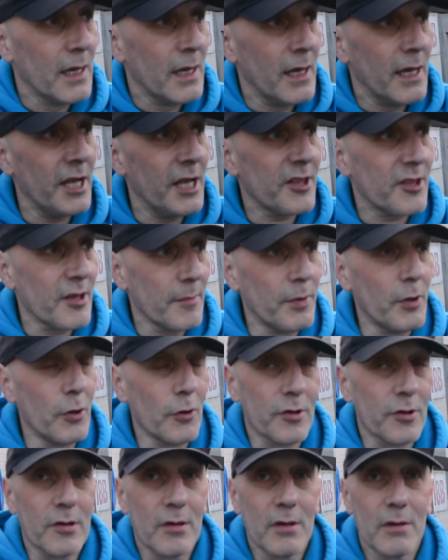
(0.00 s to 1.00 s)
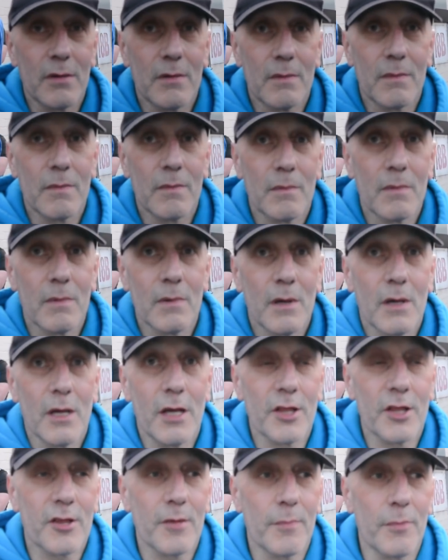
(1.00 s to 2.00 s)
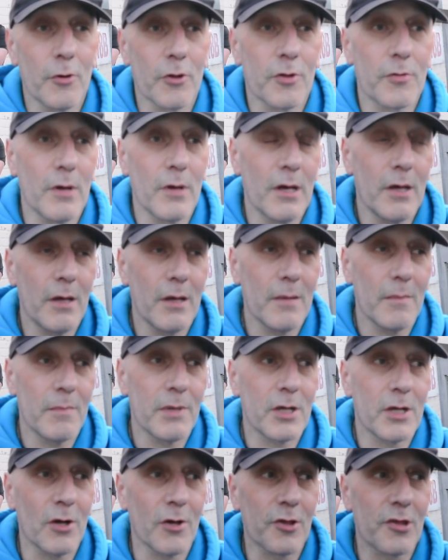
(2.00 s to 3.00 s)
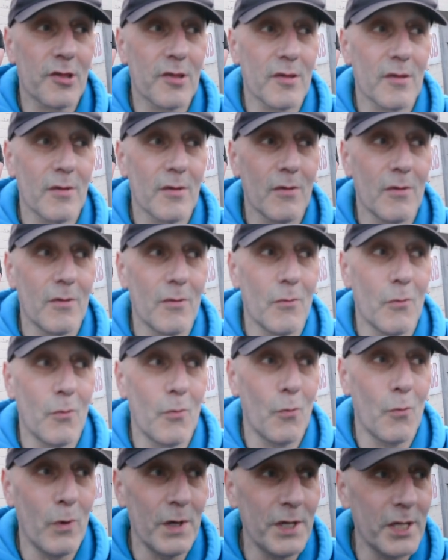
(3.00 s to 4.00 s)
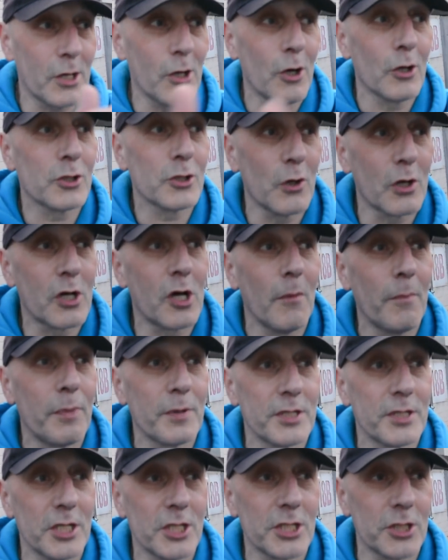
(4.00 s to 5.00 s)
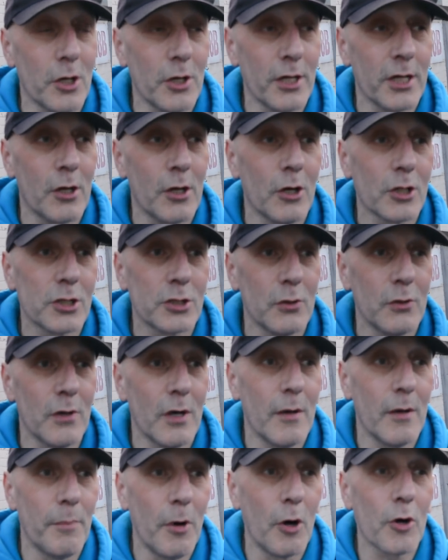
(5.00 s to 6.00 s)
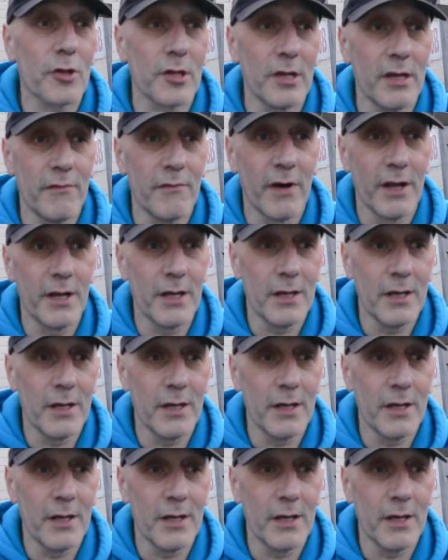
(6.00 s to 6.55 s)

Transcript: it's a buzz. It's a buzz because when you go to a competition or you go to a boxing event,